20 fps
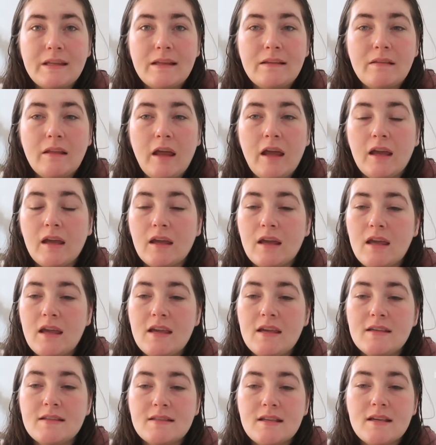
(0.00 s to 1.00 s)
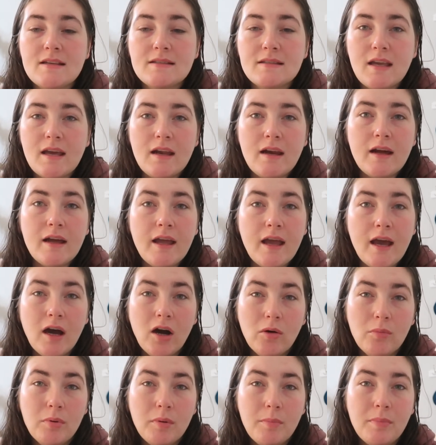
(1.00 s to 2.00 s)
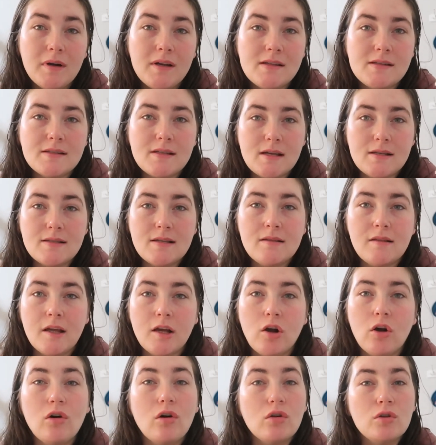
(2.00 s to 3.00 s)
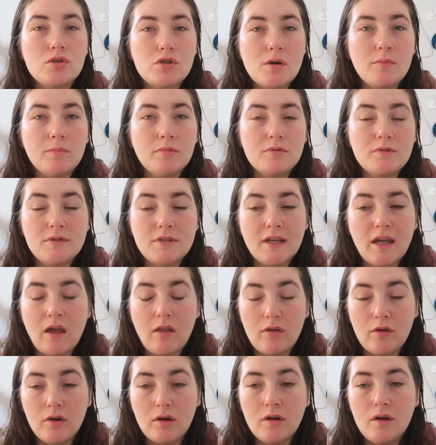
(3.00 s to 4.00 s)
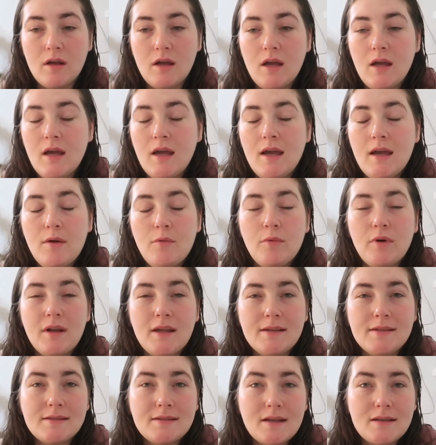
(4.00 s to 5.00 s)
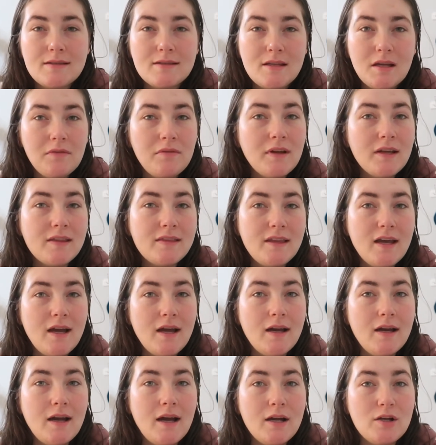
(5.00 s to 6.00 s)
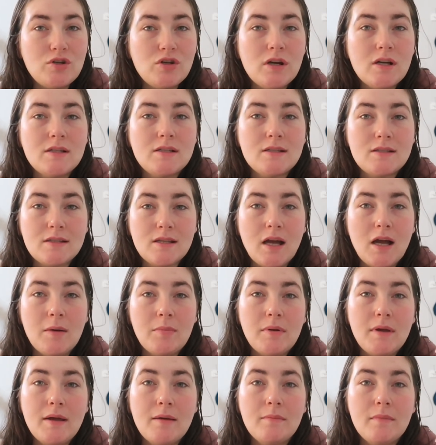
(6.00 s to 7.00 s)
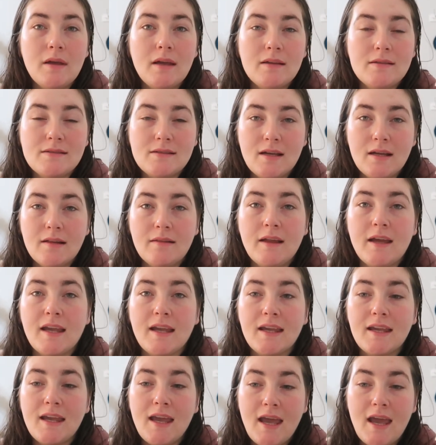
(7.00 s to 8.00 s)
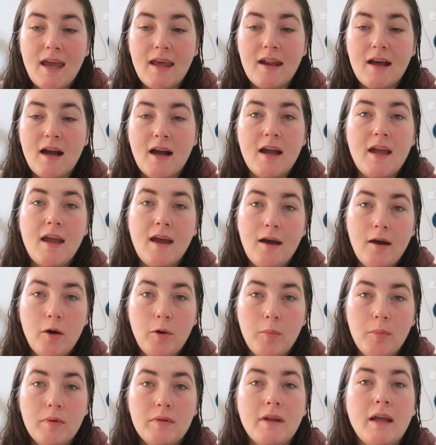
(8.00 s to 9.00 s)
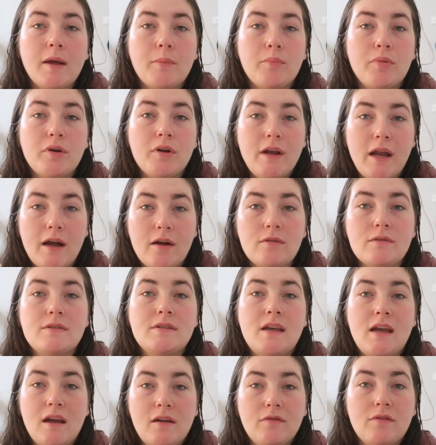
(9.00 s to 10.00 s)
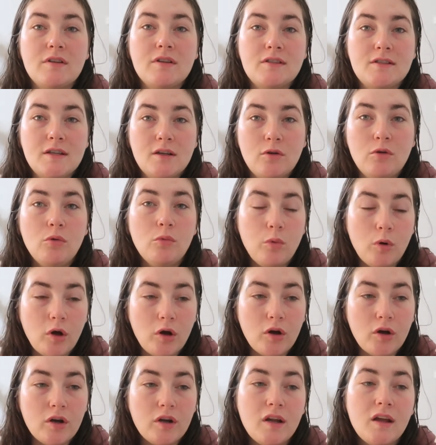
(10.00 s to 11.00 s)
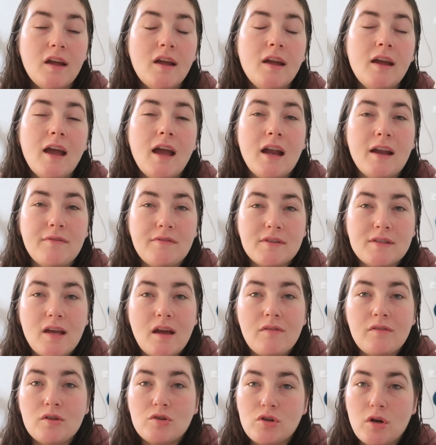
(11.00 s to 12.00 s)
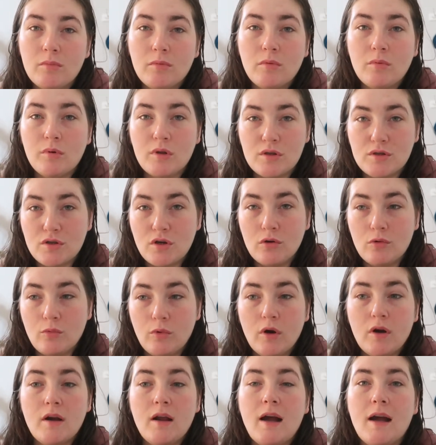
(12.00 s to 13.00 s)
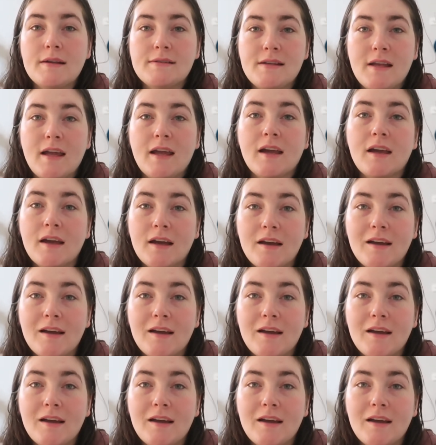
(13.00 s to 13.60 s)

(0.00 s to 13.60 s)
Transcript: like he says can I help, but he says it like all jumbled together when he says stuff like that, I try to stop him and say like, can I help? Like pronounce every single word. And if he's having trouble with a certain word, I say,